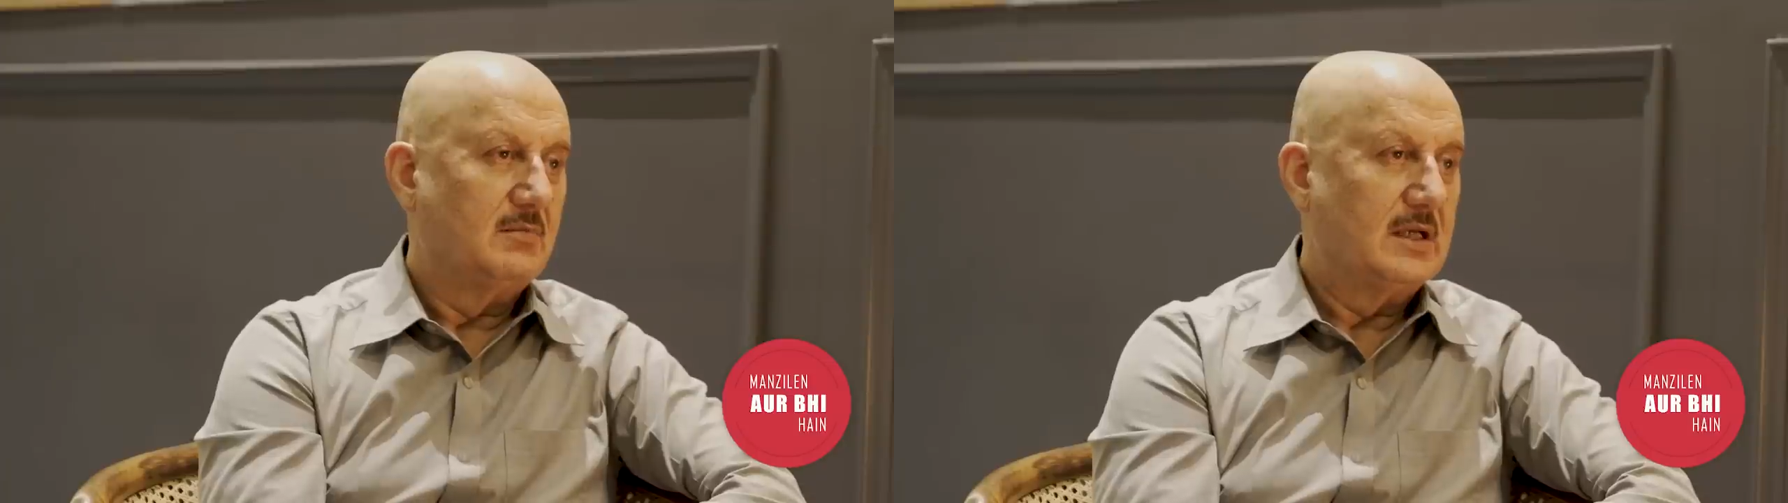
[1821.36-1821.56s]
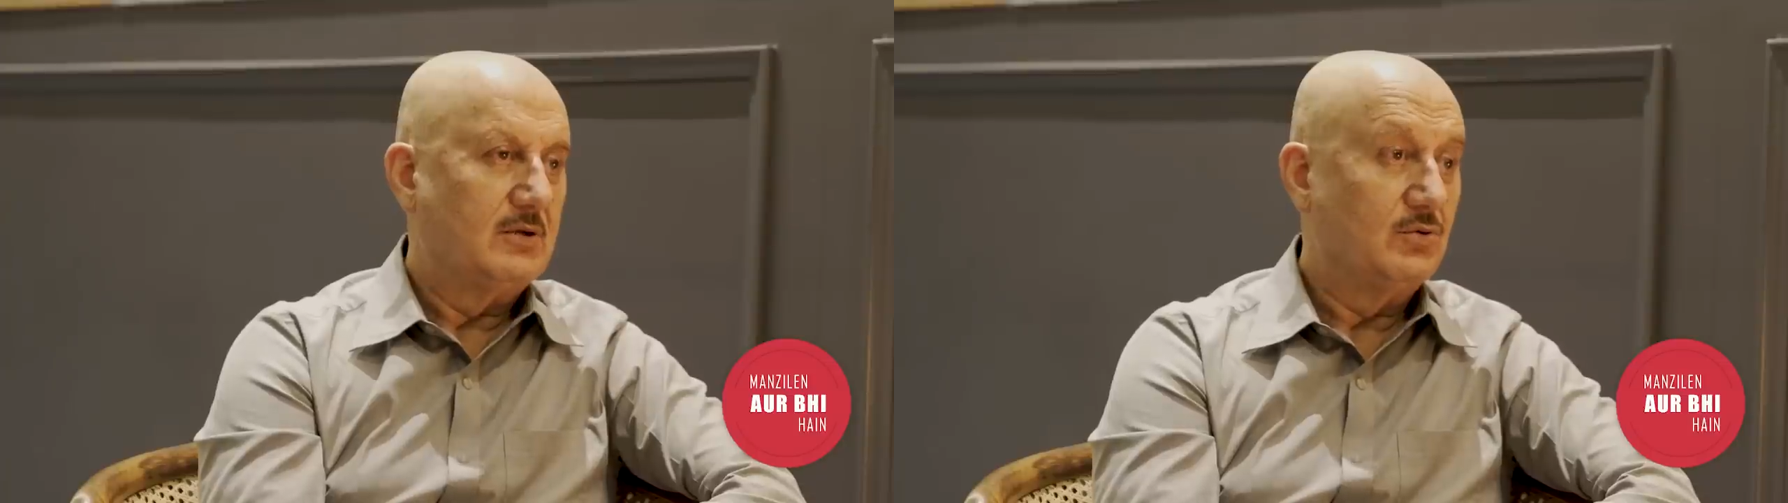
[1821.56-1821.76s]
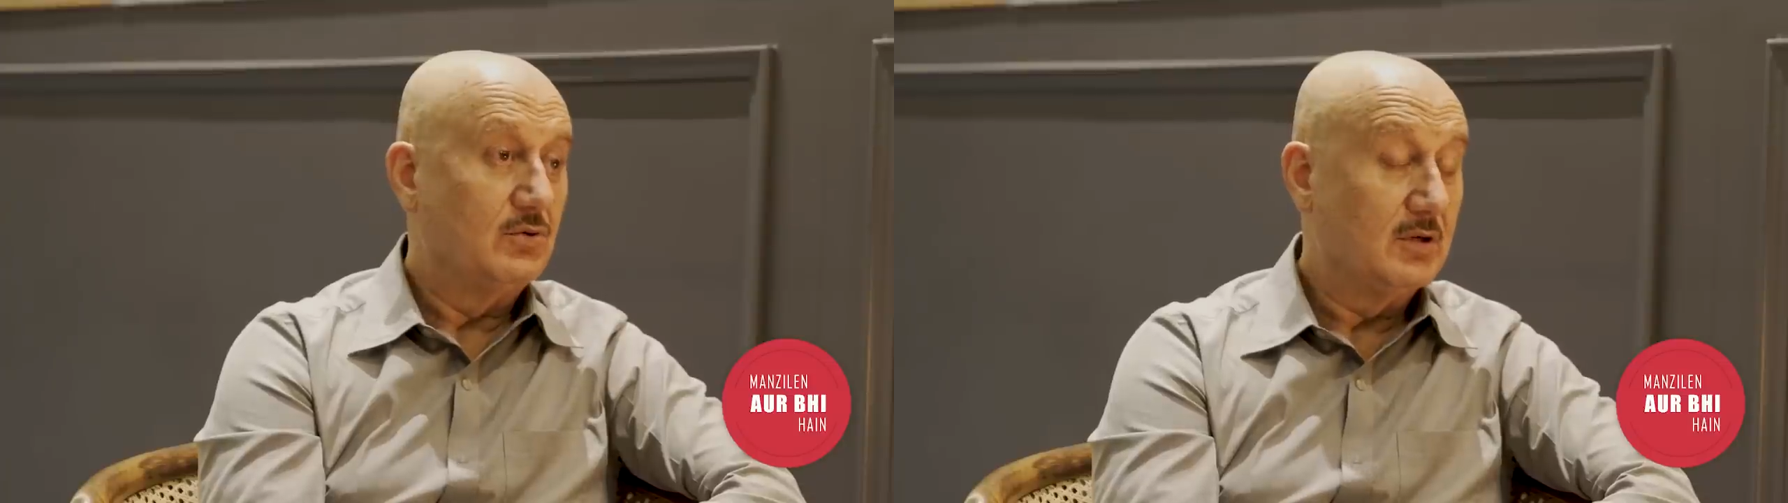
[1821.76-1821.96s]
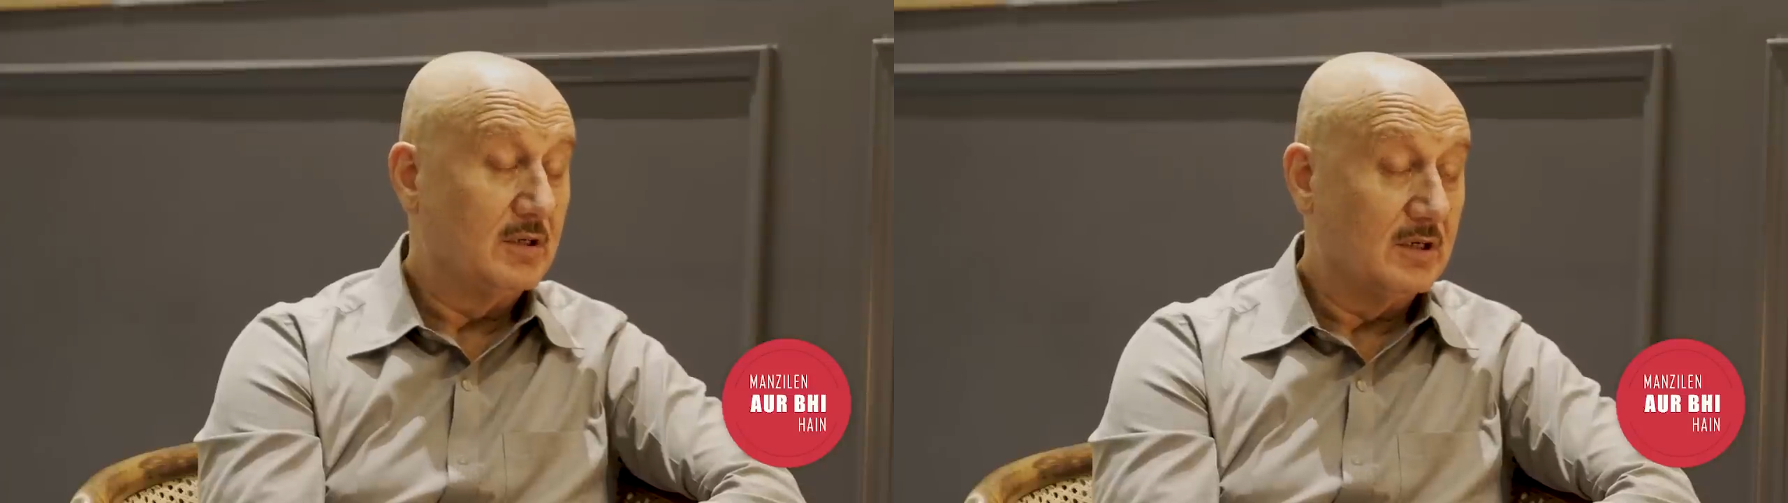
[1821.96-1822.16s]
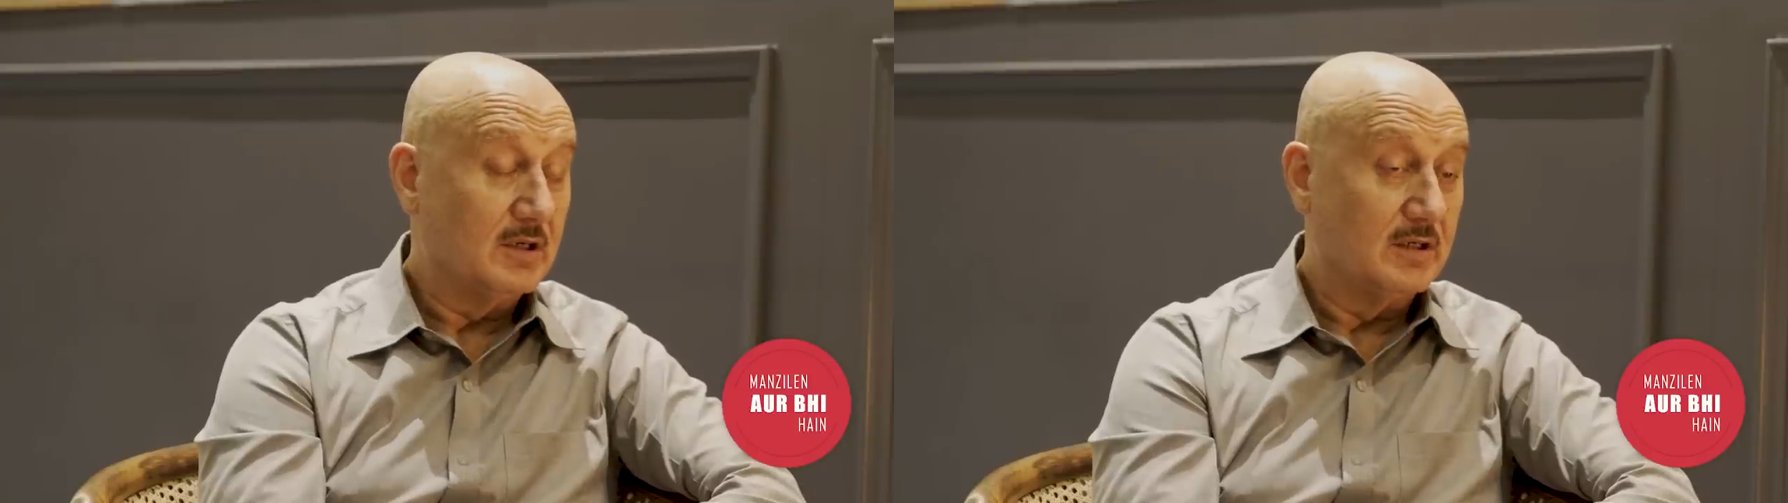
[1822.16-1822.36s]
My whole
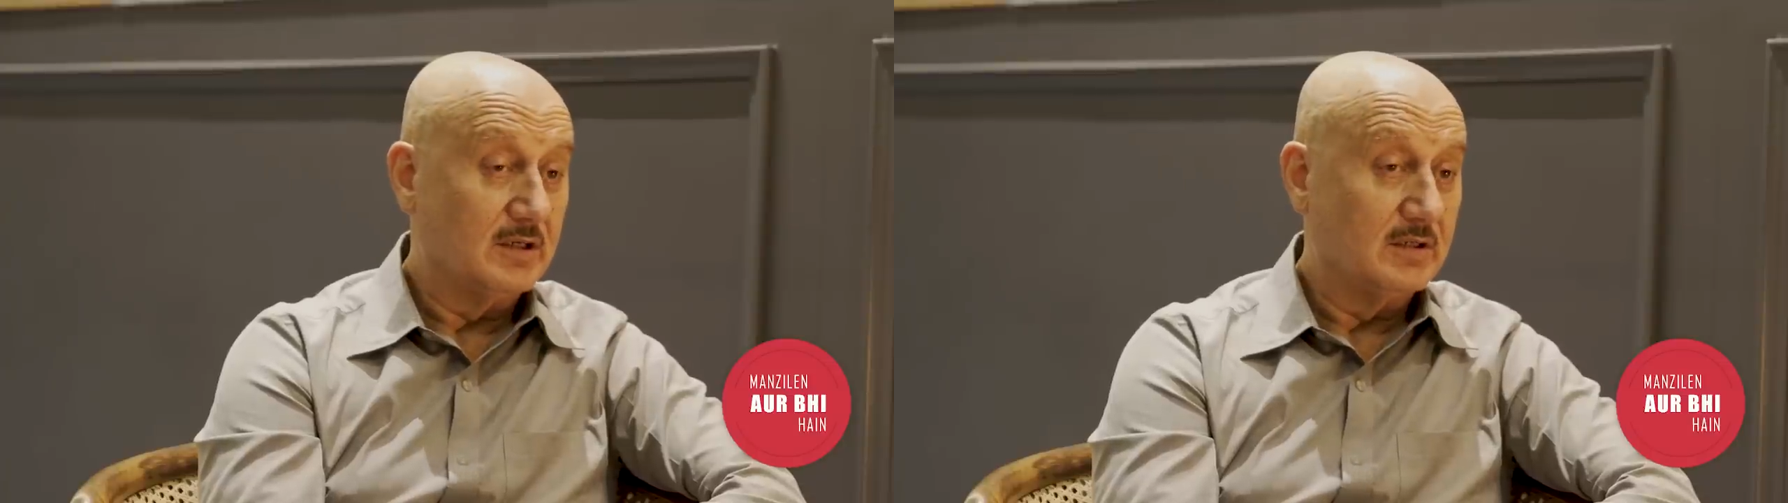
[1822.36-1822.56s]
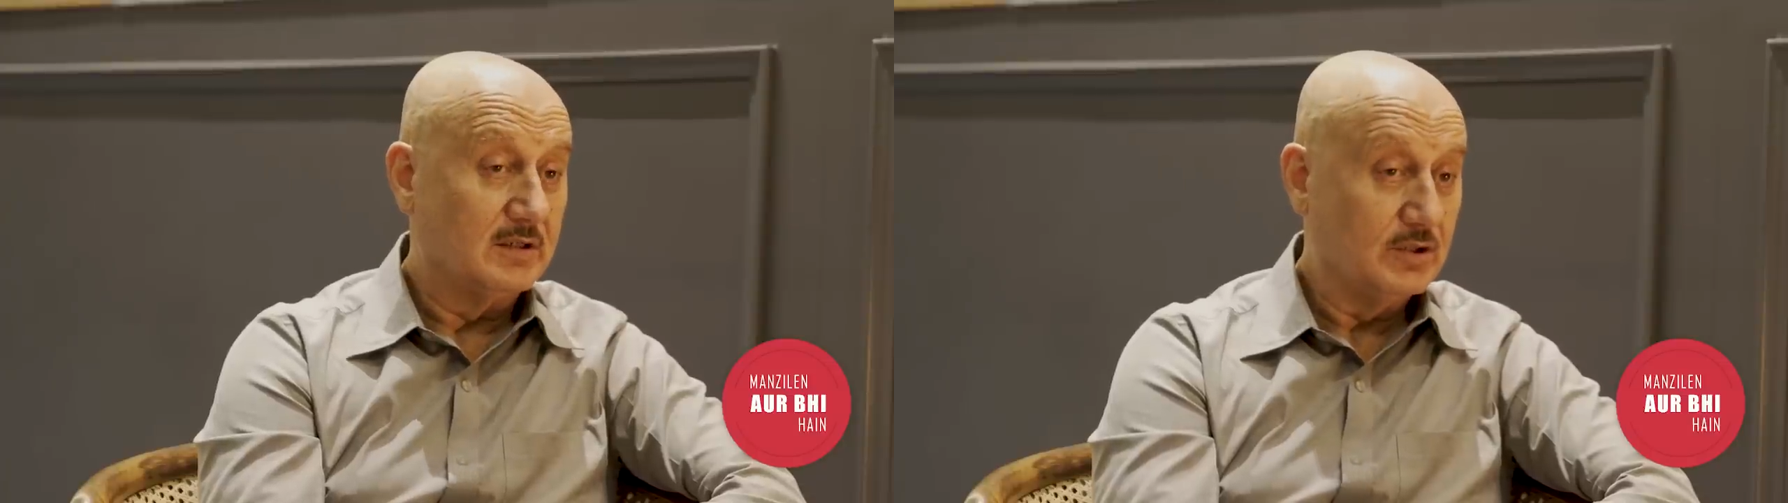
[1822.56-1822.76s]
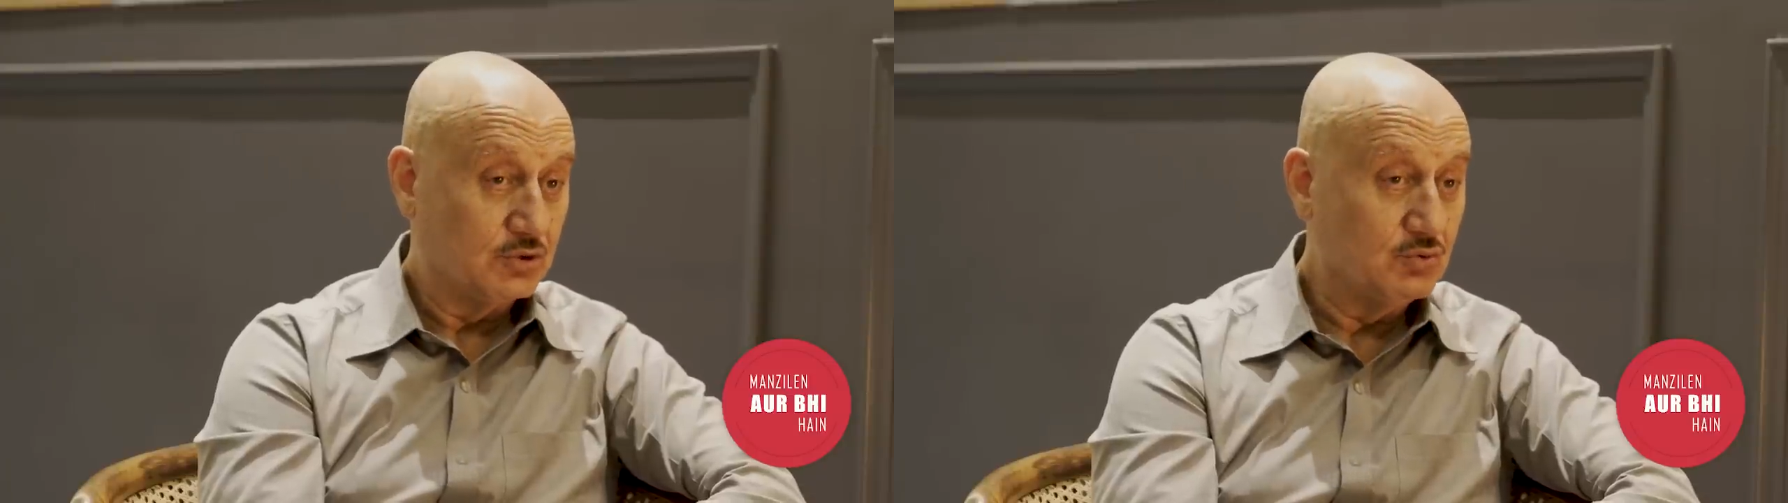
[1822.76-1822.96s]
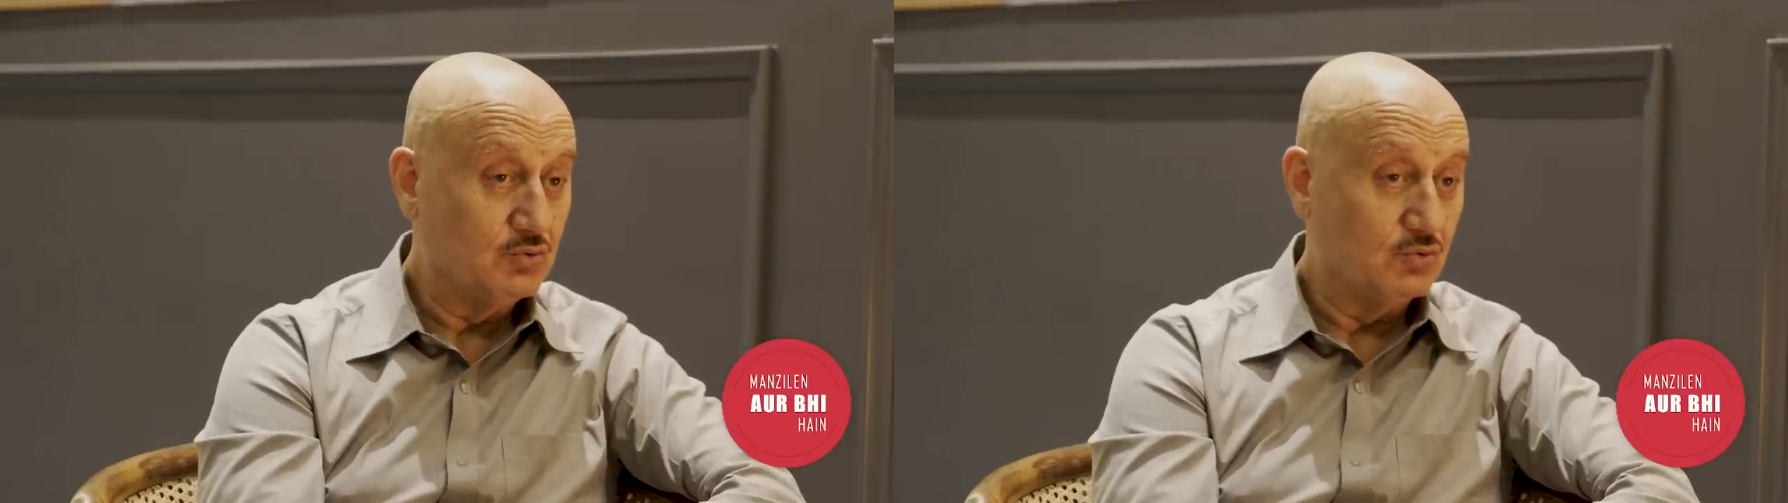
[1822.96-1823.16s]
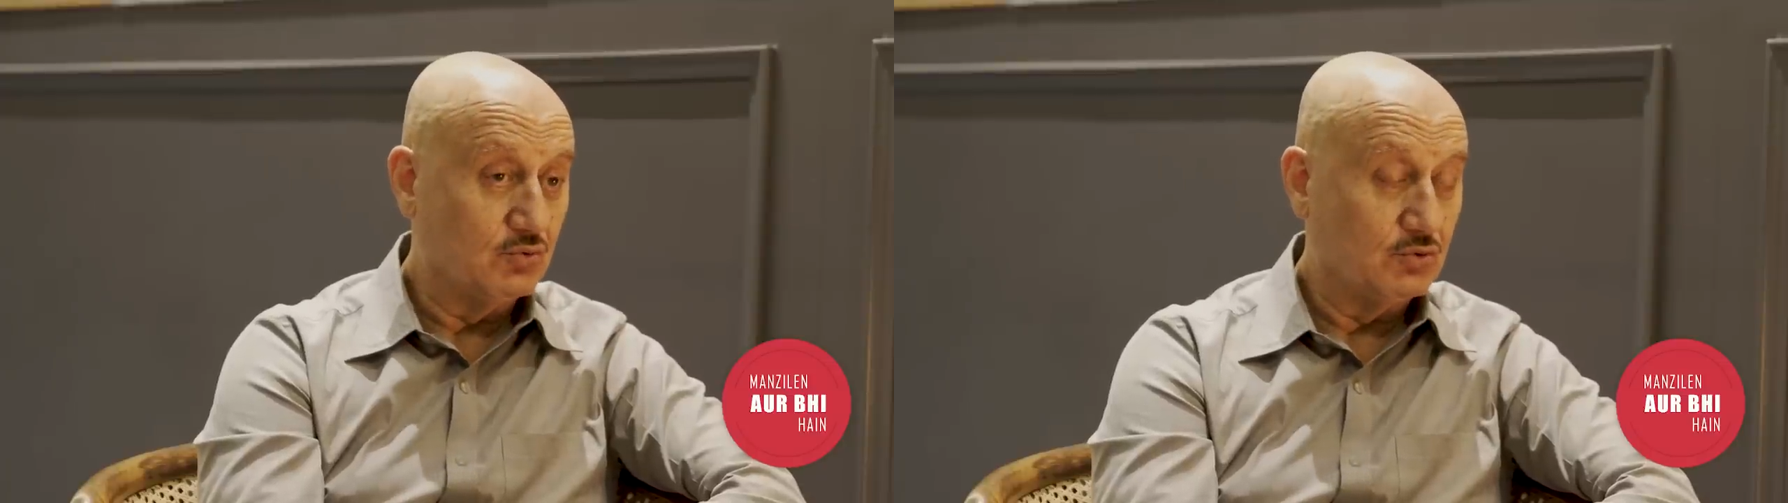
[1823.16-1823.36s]

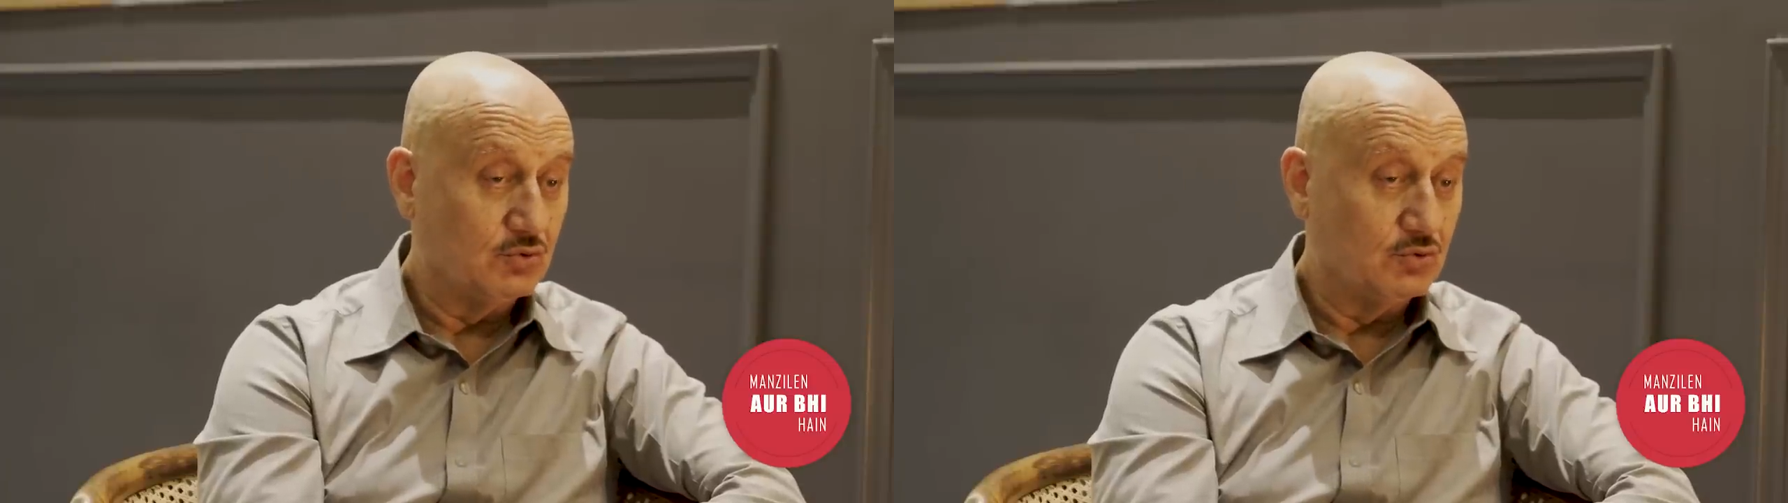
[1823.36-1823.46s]
issue